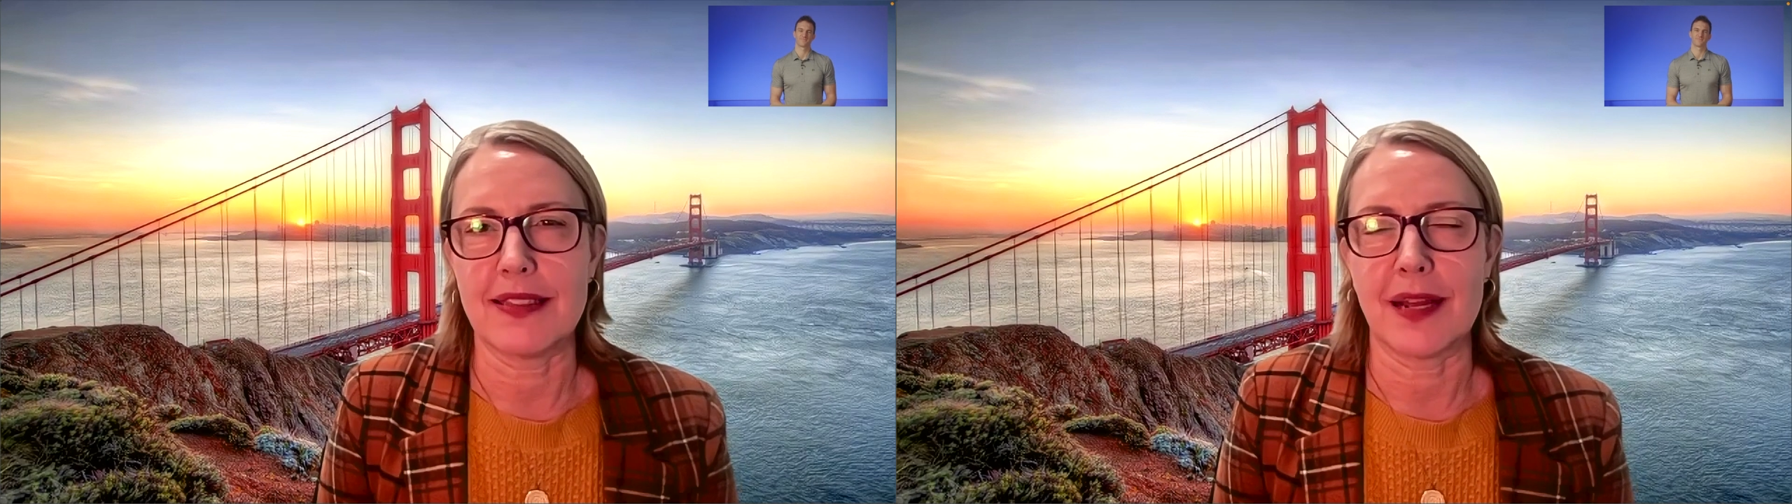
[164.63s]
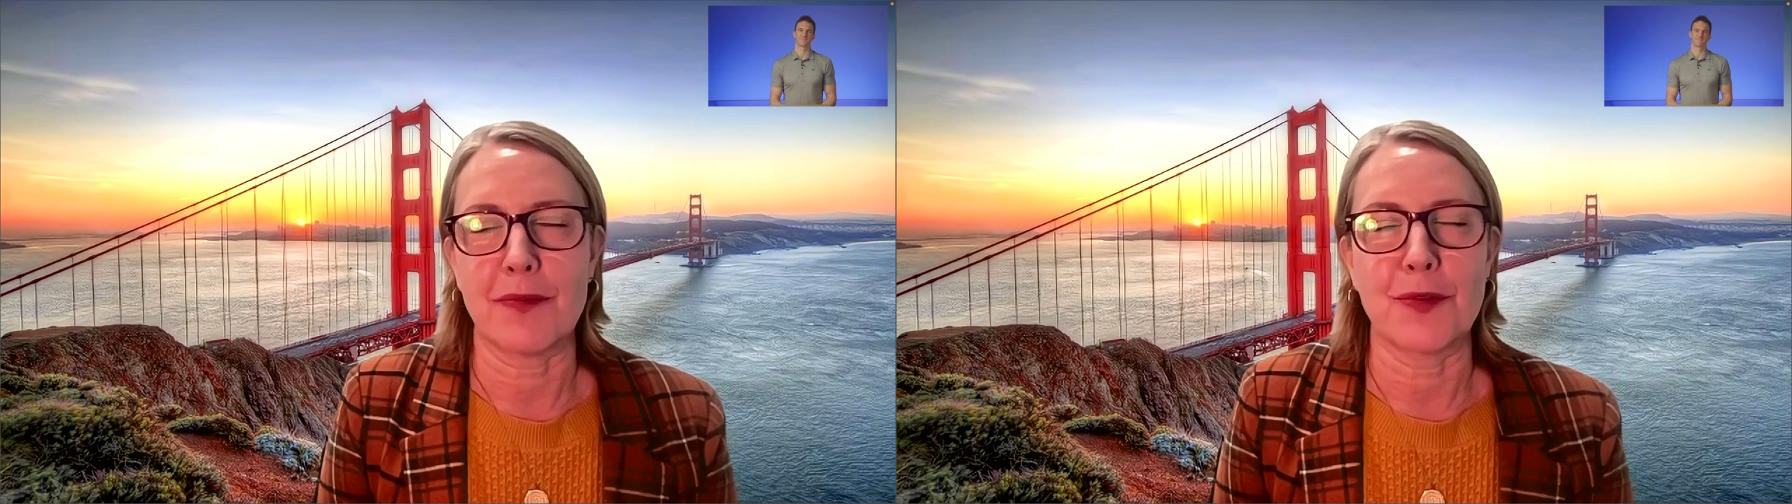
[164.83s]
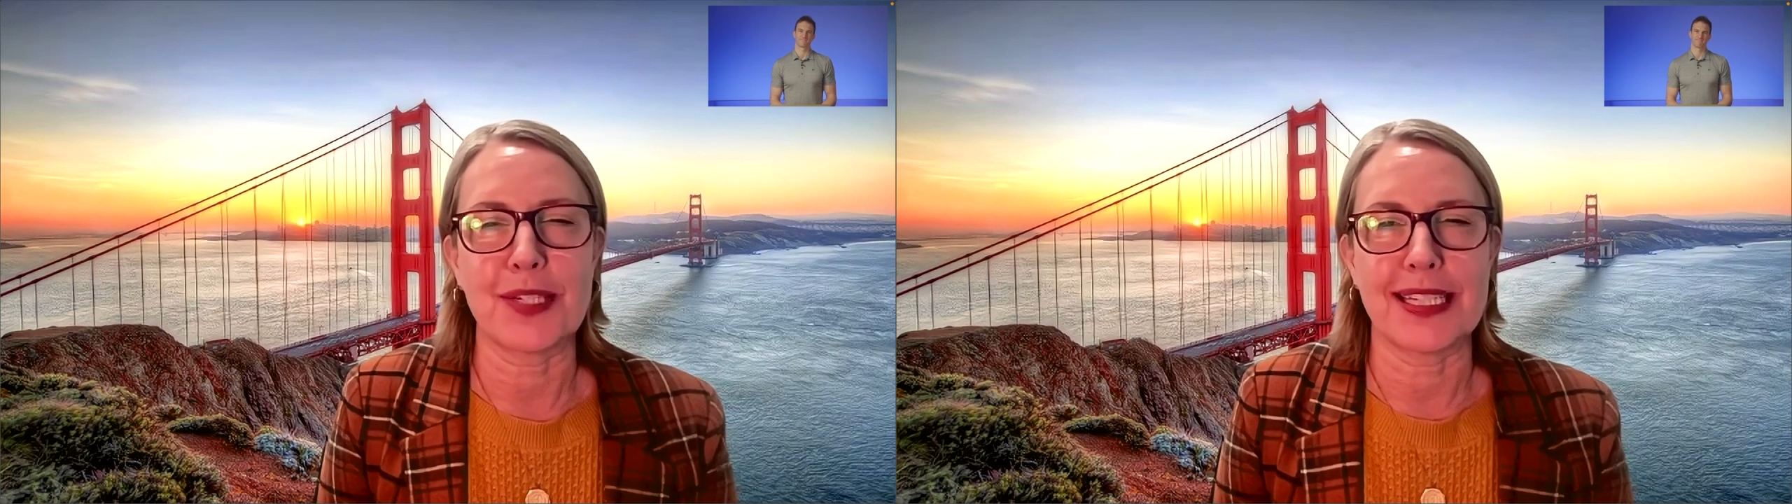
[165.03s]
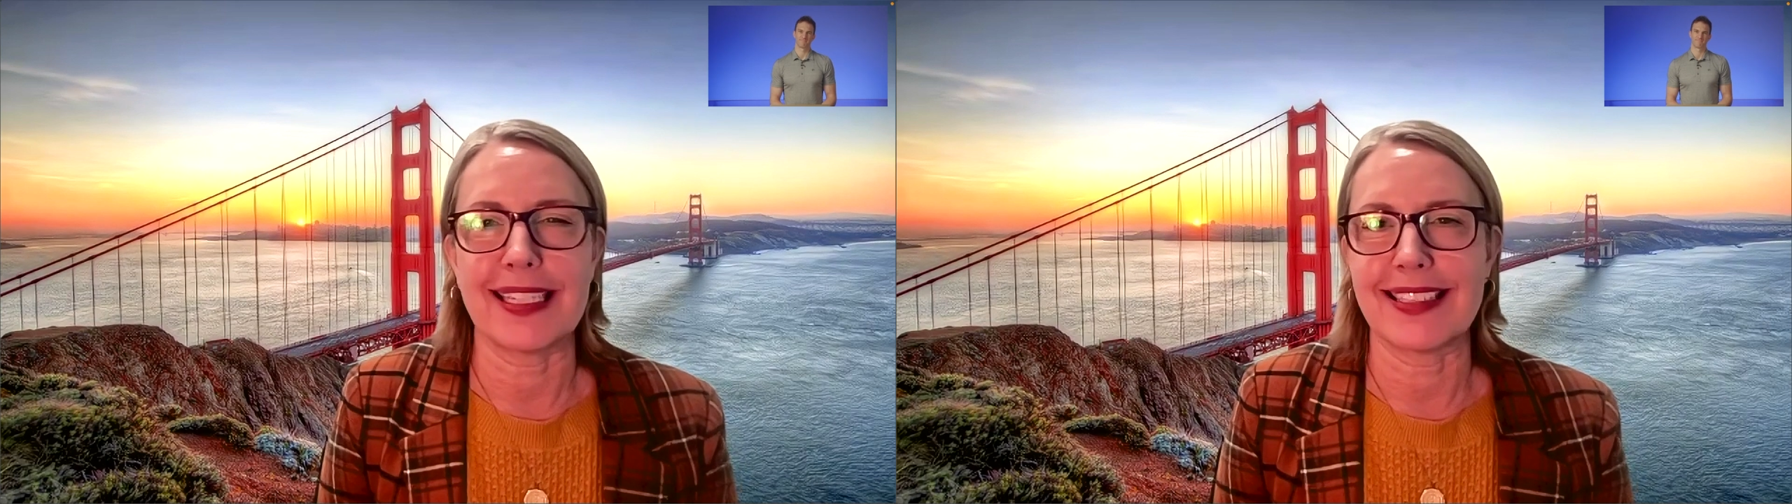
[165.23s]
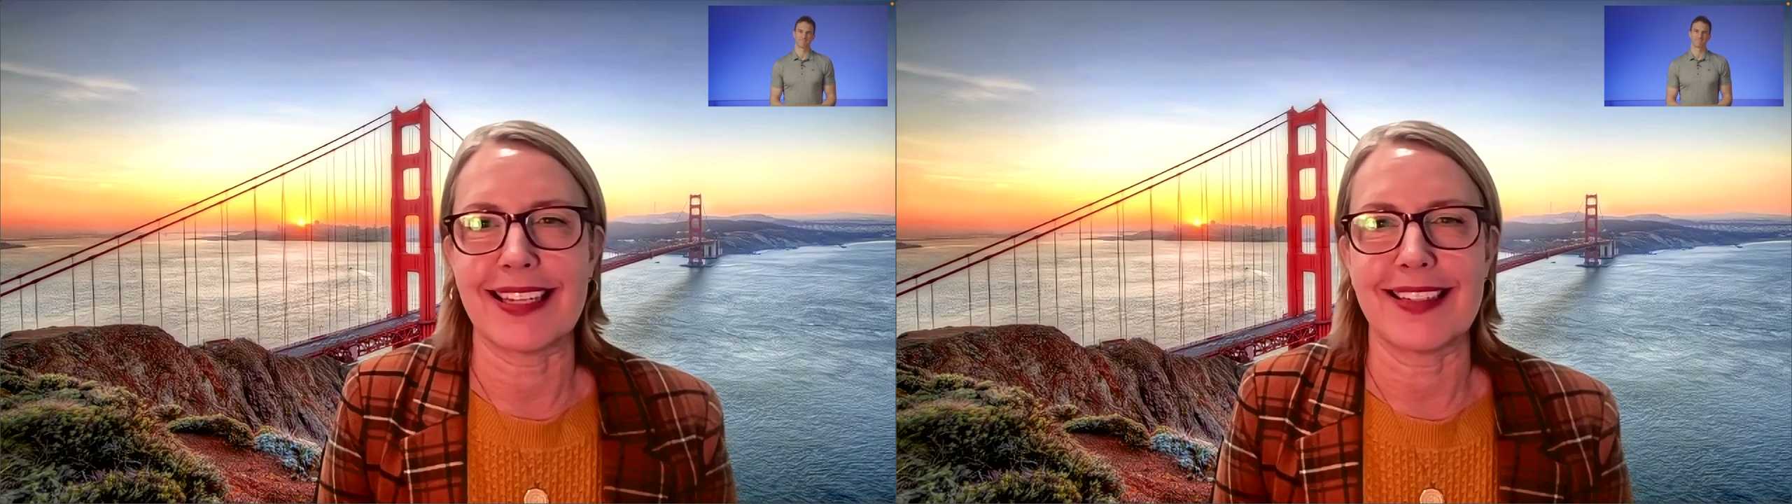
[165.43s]
And I'm really
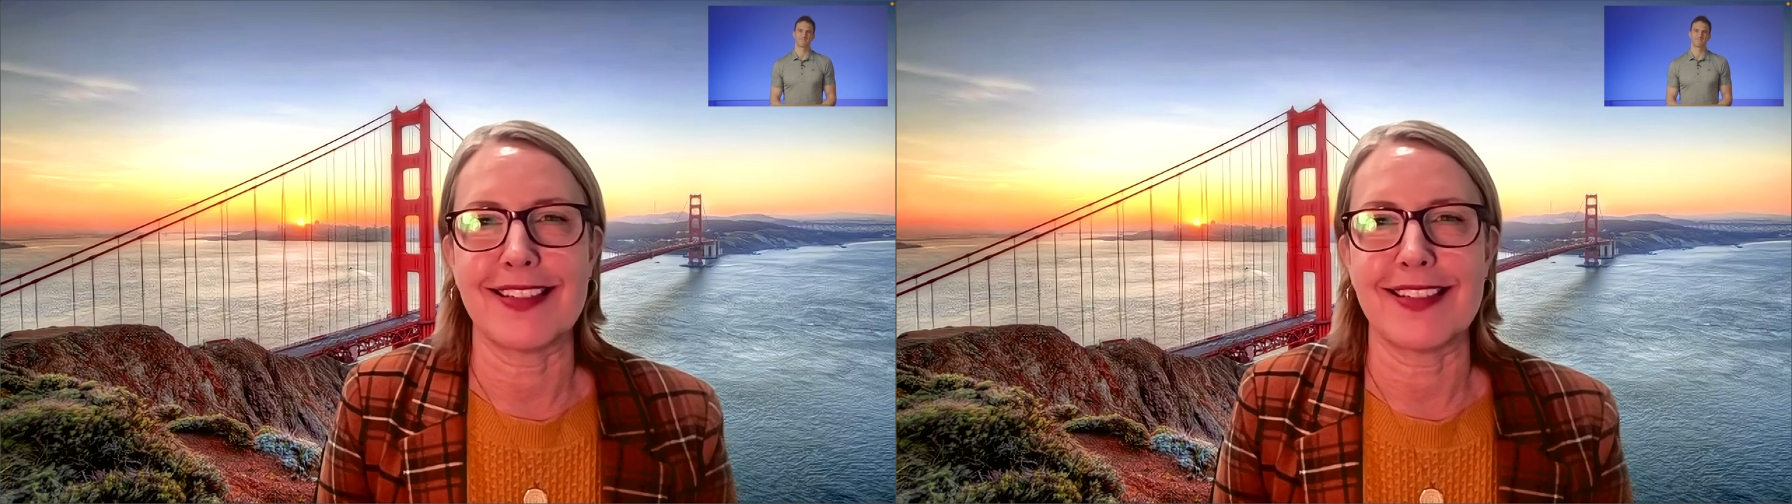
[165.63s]
excited